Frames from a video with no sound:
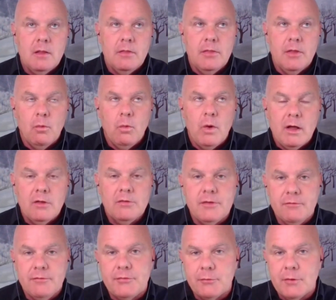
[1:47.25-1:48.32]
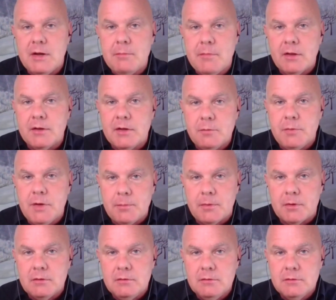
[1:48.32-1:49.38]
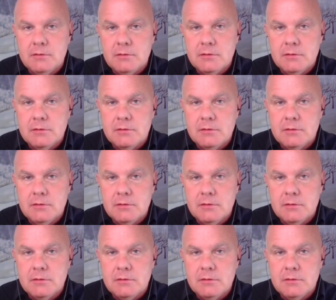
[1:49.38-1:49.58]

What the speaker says: the wealth of 3 million people